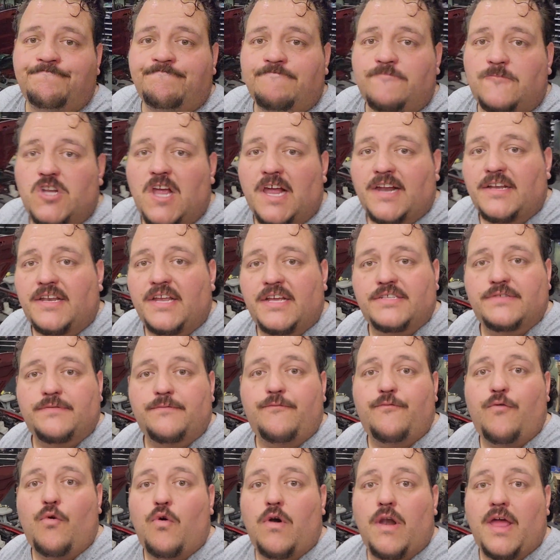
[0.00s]
track days in
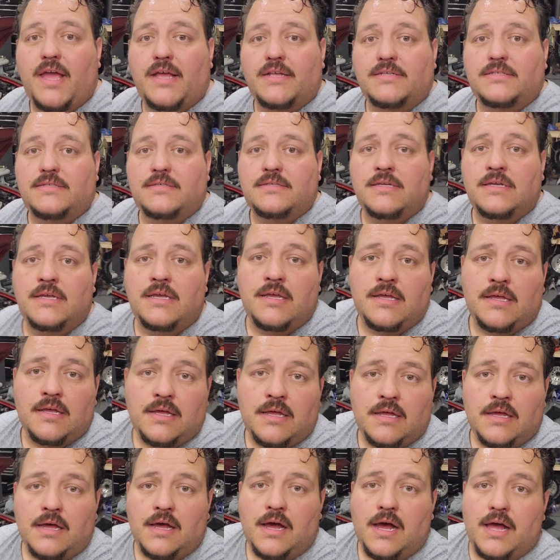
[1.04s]
4 days.
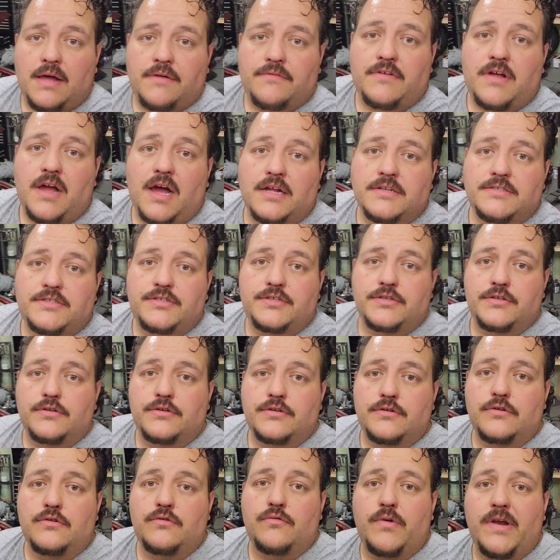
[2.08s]
I've got
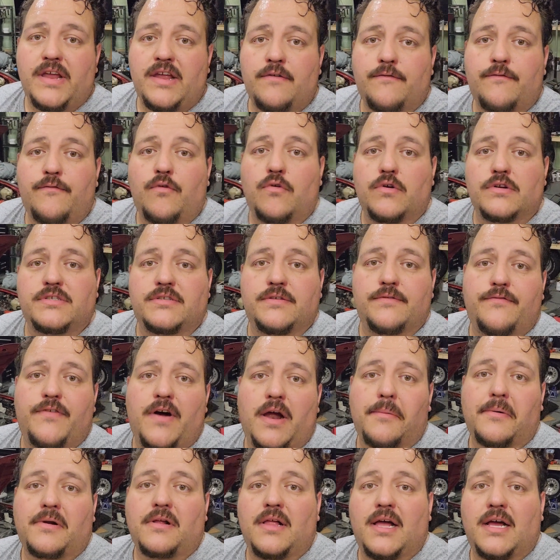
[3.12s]
to reinforce the
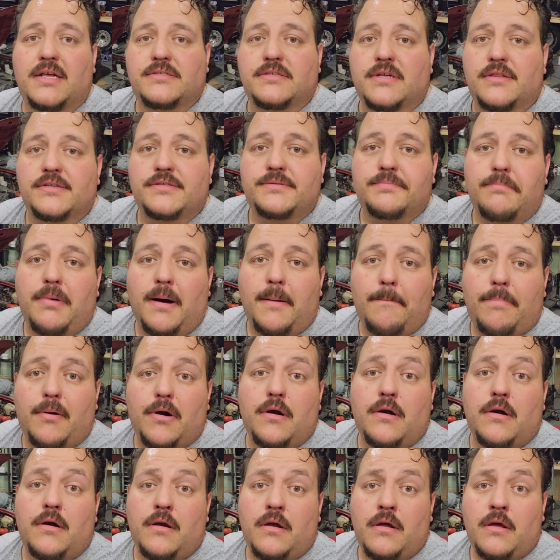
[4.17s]
fiberglass on this
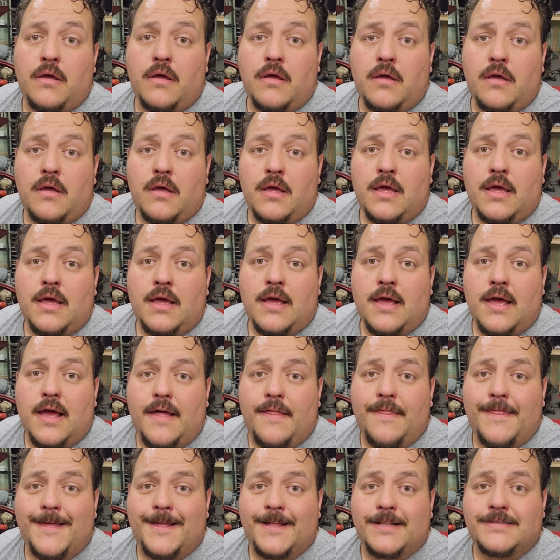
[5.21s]
bumper
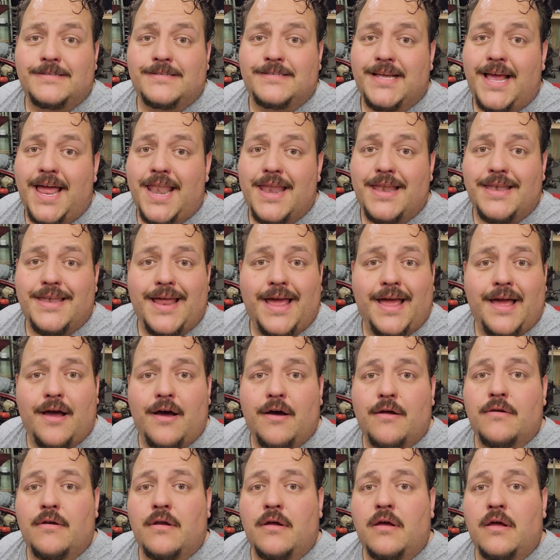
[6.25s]
and then sand it
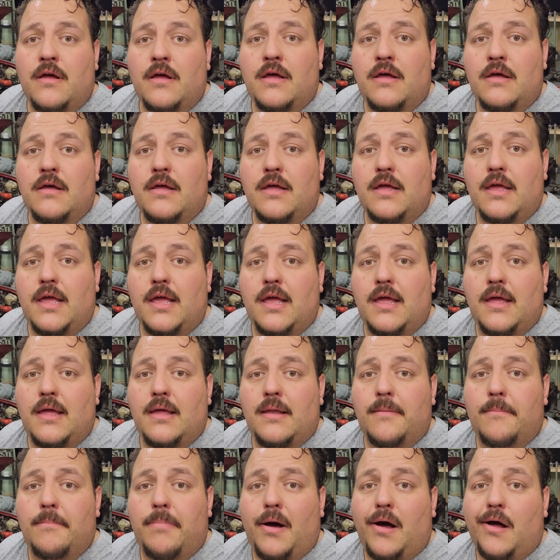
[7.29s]
down
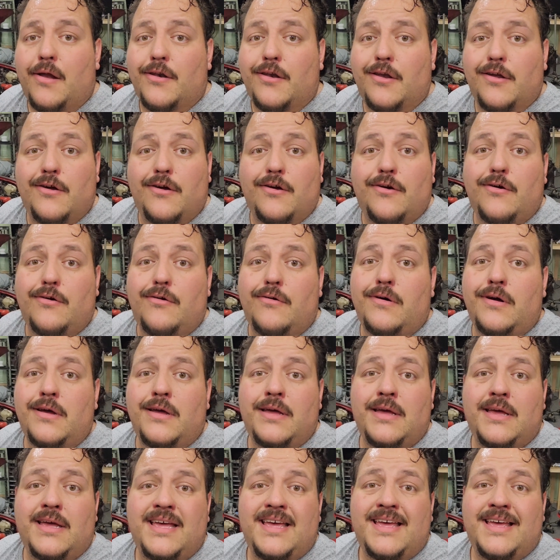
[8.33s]
and Bondo
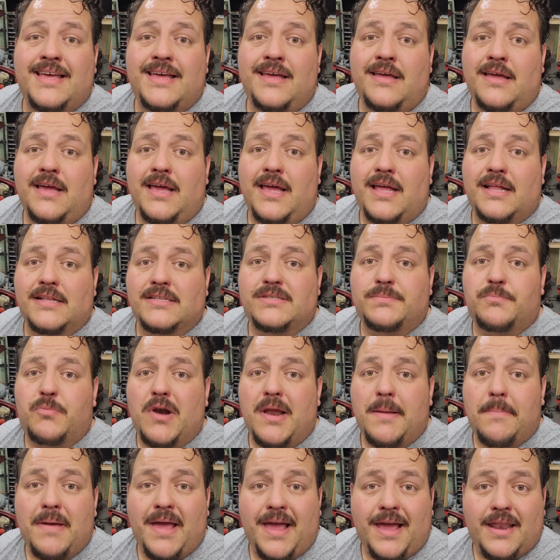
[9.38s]
and
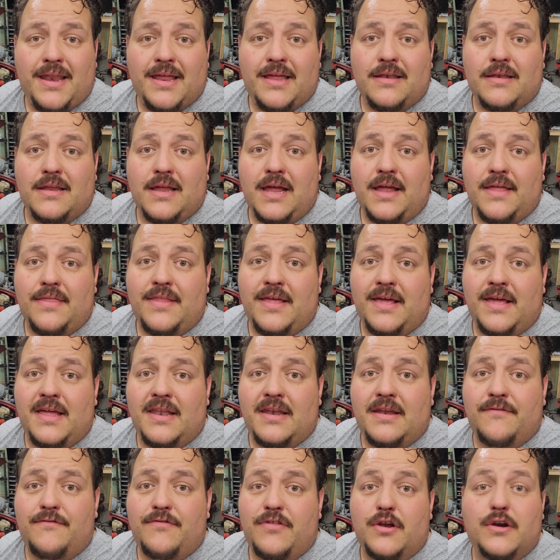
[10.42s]
spray paint it. And
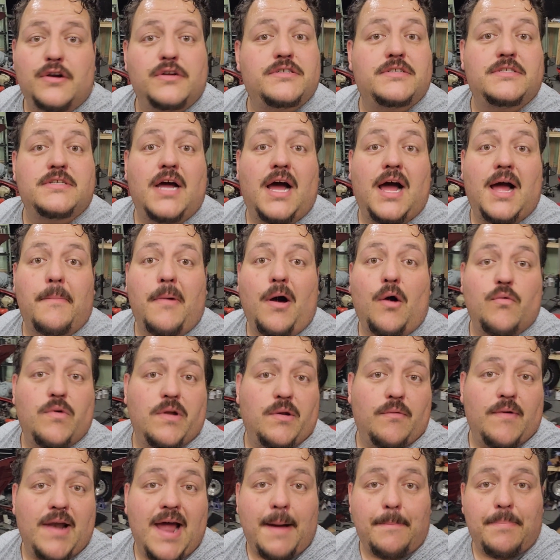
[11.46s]
then if there's time, I'll
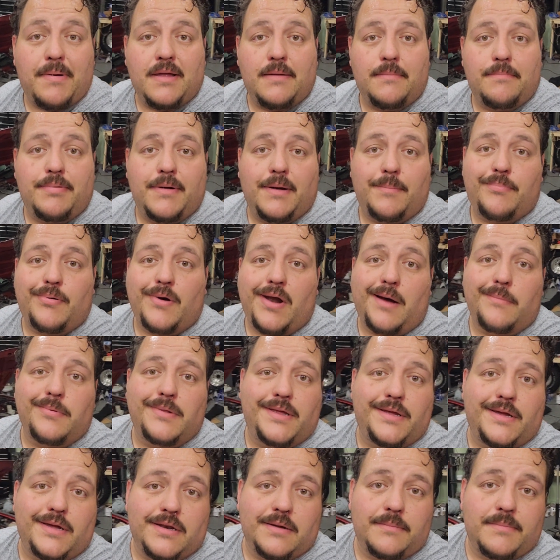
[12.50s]
rewrap it, but
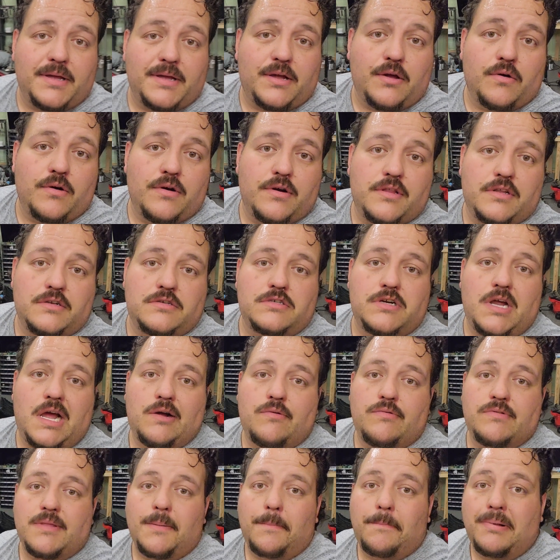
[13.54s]
probably gonna be going to the track
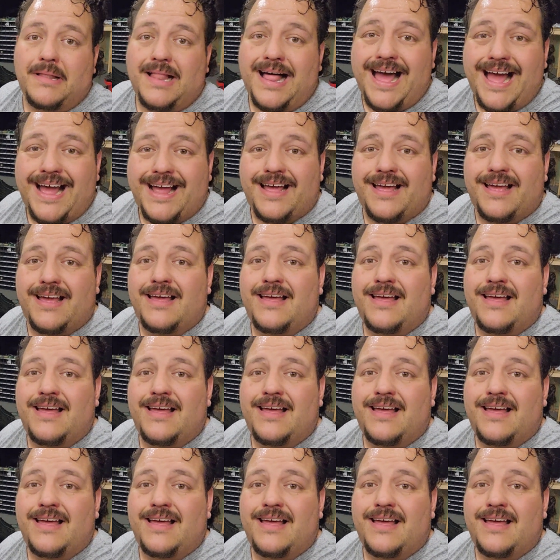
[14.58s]
with a black